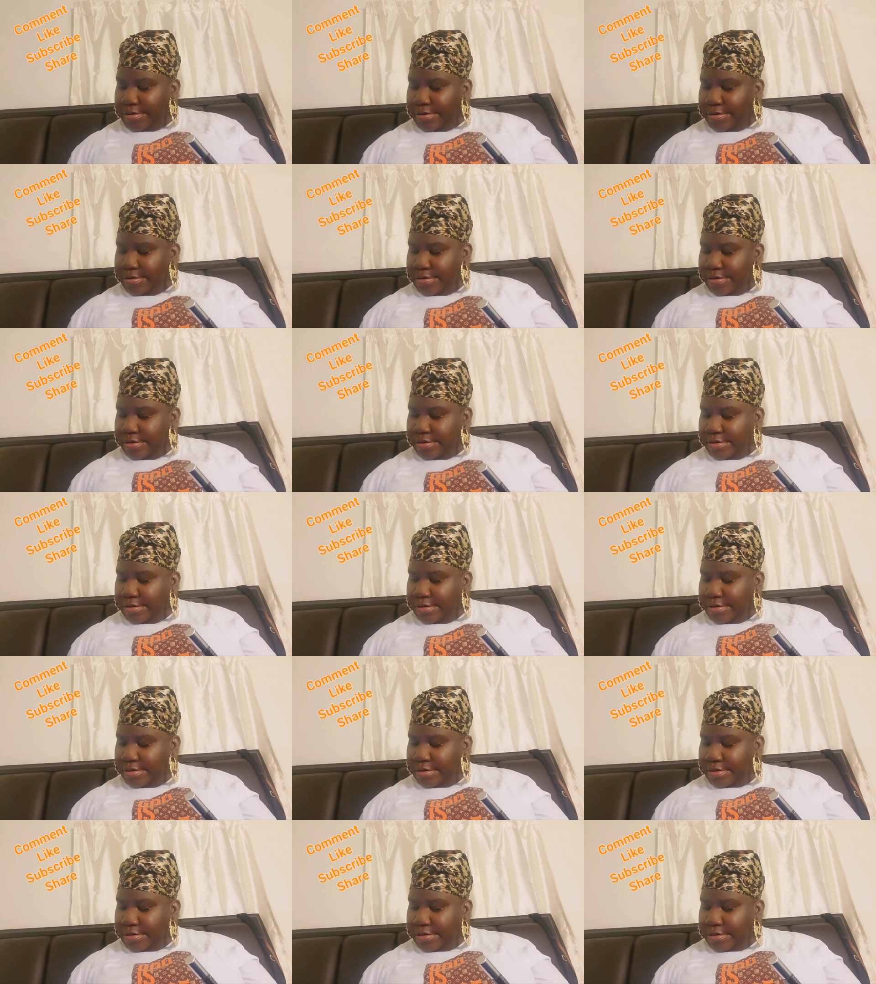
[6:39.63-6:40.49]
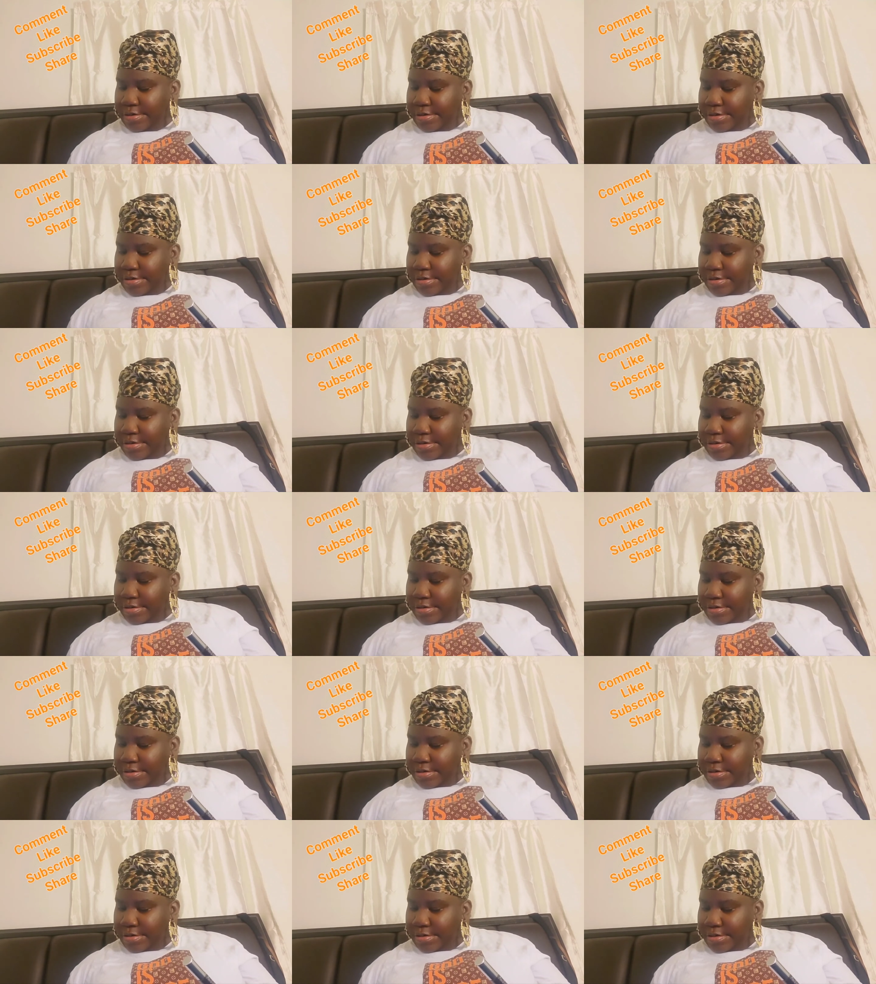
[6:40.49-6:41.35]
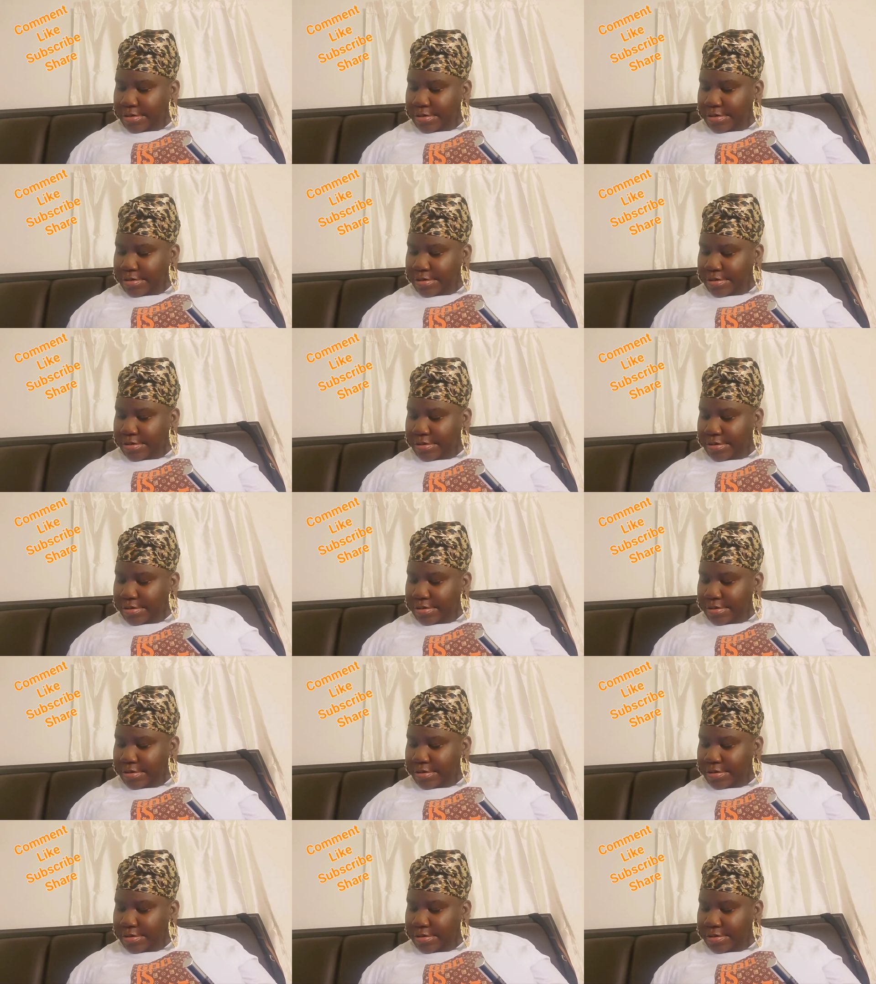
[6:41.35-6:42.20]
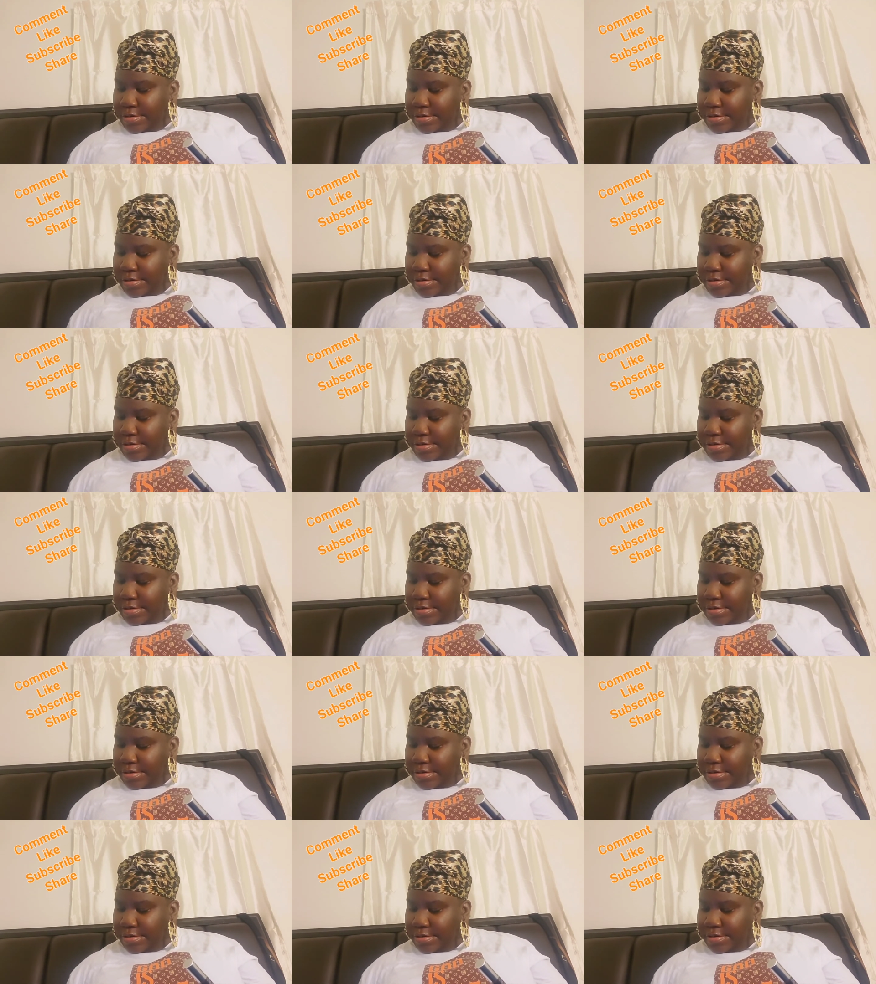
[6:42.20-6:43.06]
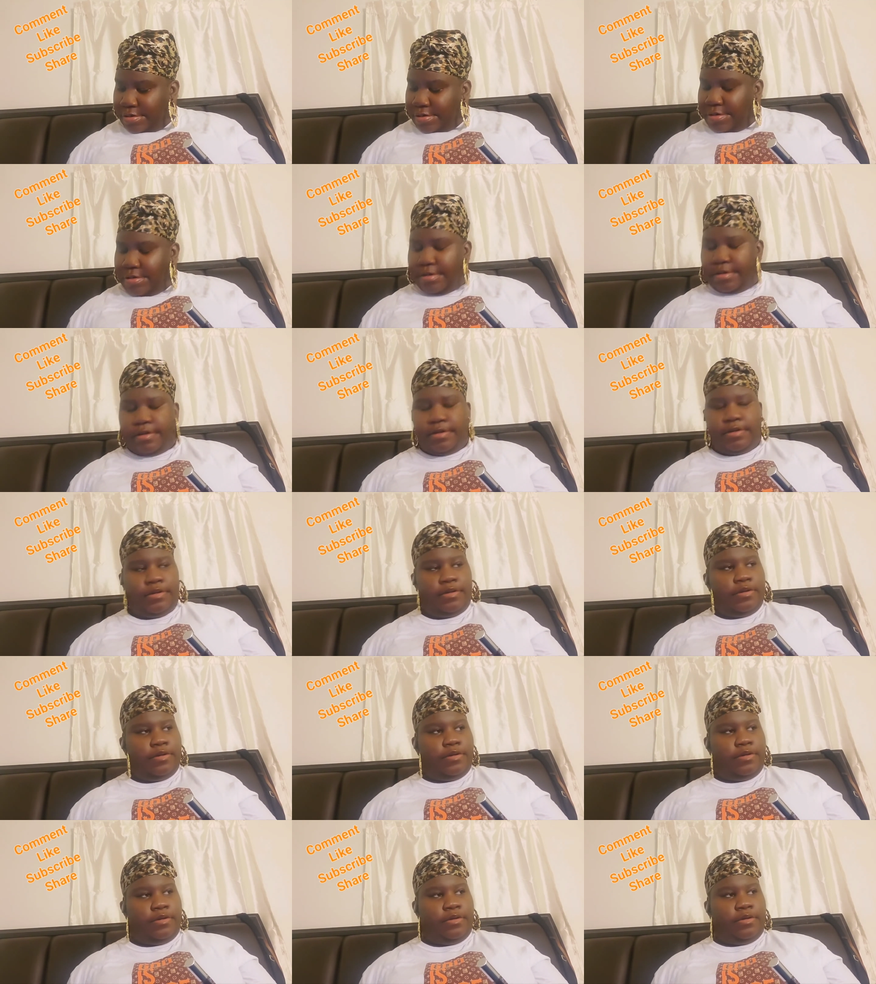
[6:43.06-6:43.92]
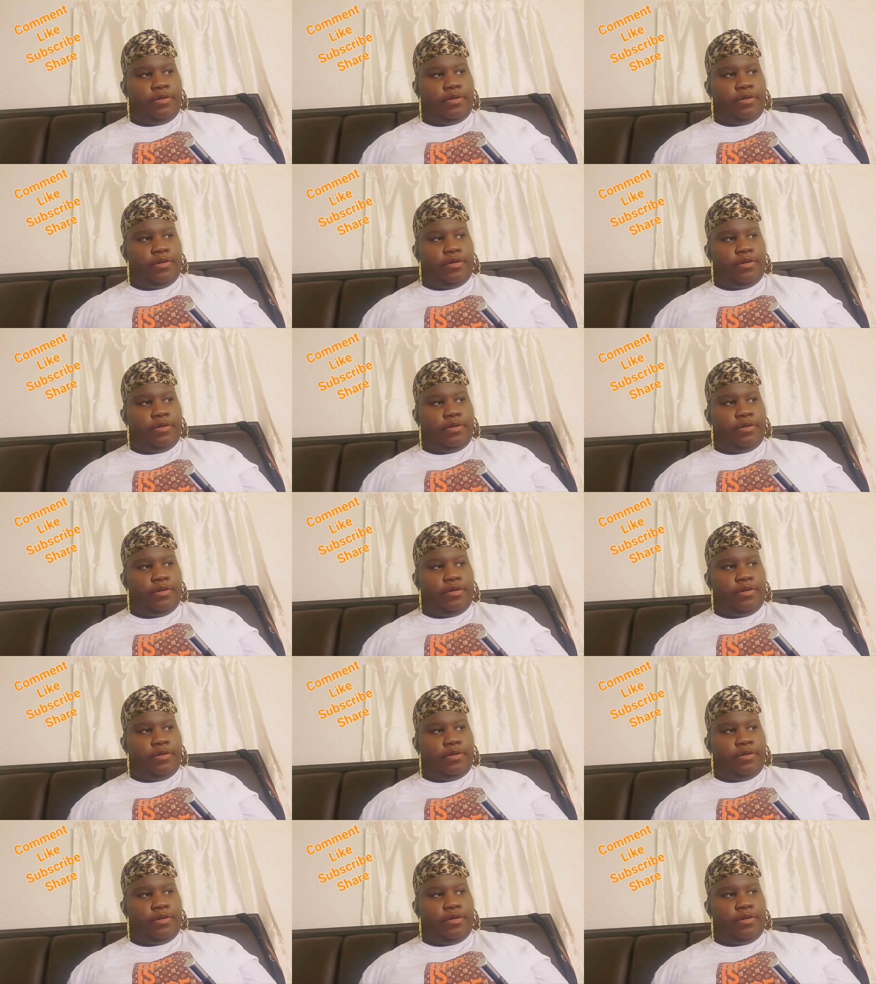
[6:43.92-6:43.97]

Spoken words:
[no speech]